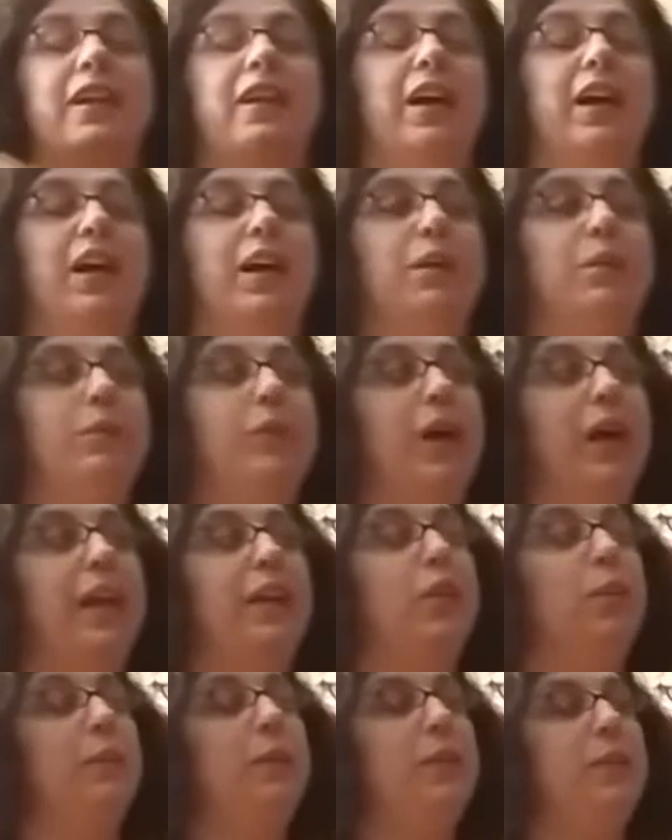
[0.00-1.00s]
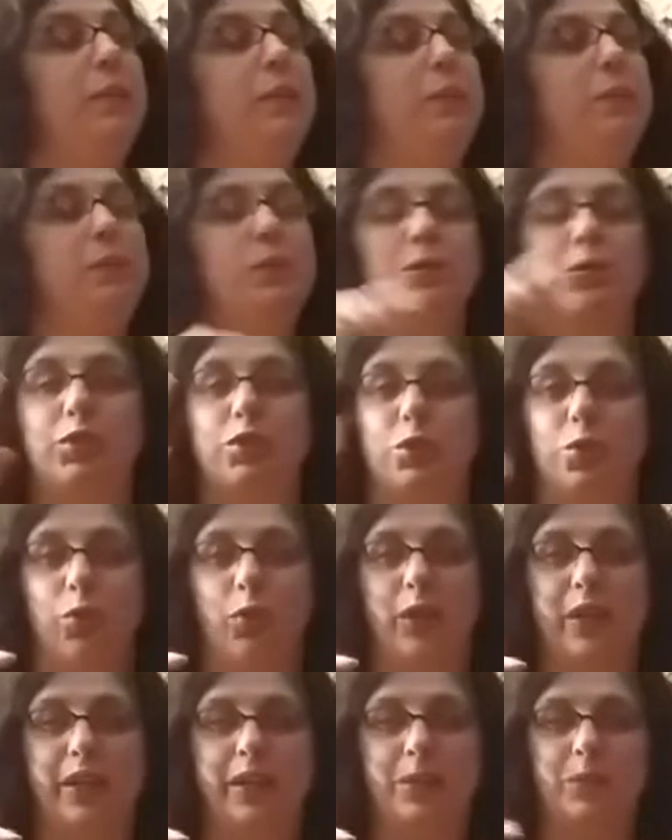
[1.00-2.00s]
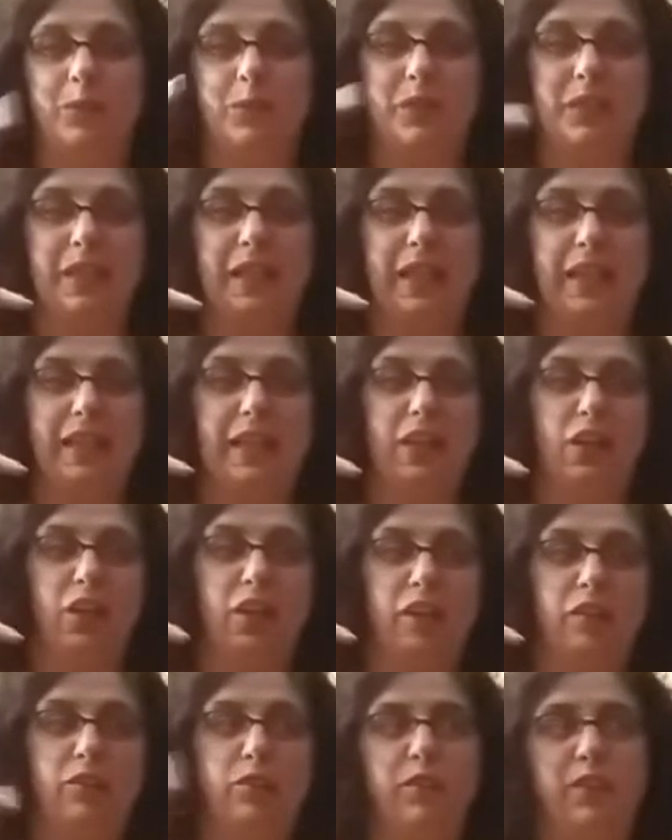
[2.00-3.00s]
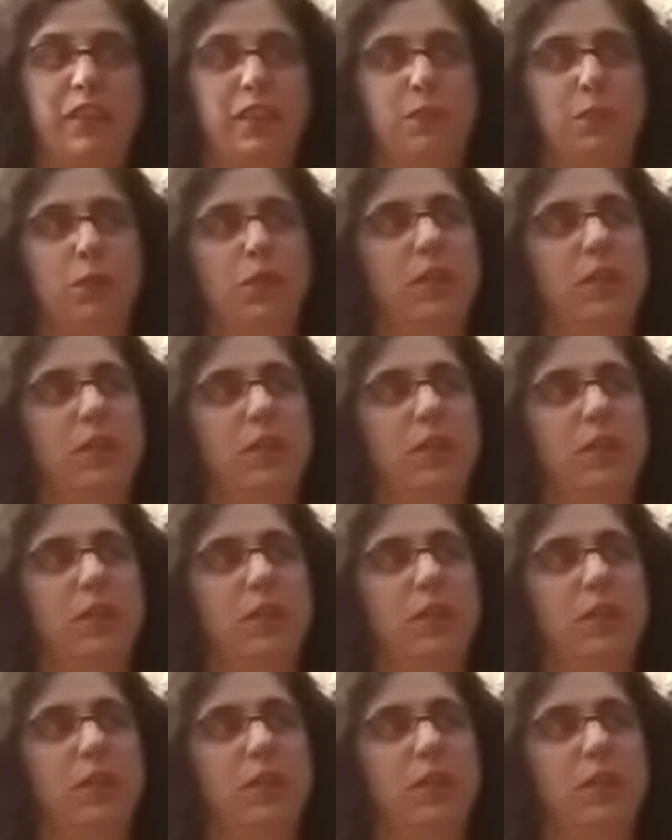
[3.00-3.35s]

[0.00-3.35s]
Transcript: I know many people saw today on Facebook